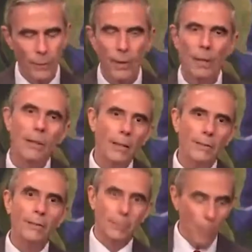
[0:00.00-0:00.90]

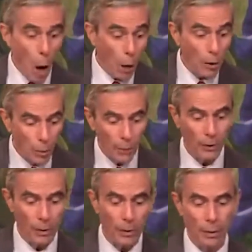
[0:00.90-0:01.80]
That's our
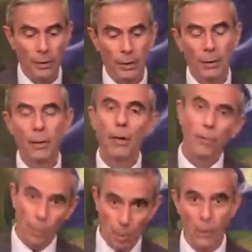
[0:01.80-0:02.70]
equivalent of the
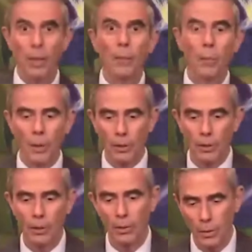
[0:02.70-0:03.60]
burning bush,
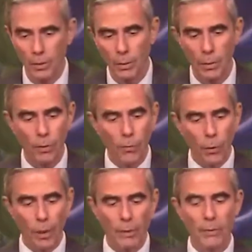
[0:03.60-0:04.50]
or the
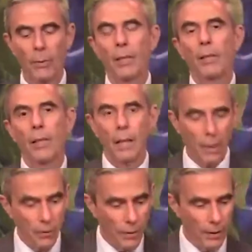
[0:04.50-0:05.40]
voice that
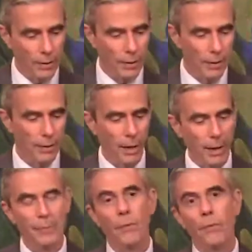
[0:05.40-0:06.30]
convinces
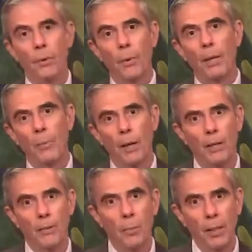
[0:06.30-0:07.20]
us of the greater
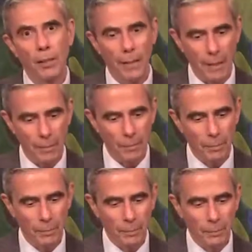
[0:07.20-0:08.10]
possibility.
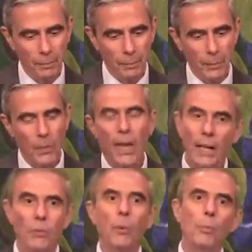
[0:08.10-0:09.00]

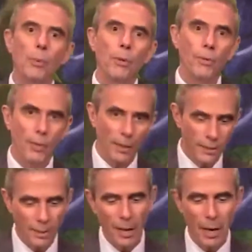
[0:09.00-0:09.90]
That's what moves
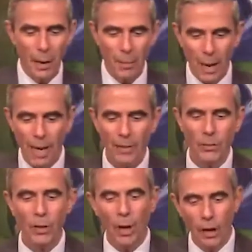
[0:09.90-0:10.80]
us past
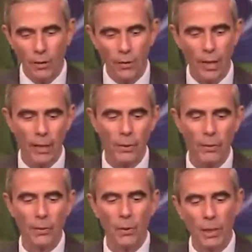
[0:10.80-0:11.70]
our fears
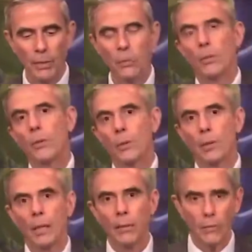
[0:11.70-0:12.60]
or
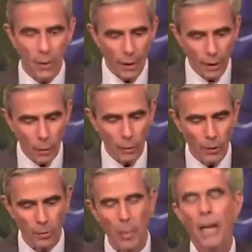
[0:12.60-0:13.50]
insecurities that hold
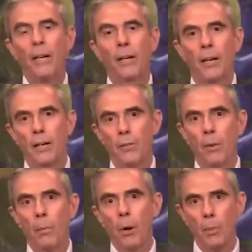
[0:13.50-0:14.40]
us back
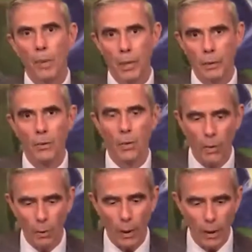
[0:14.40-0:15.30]
from opening to the
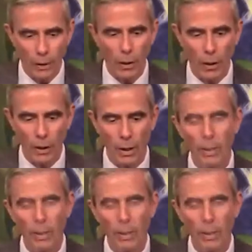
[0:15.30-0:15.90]
greater good.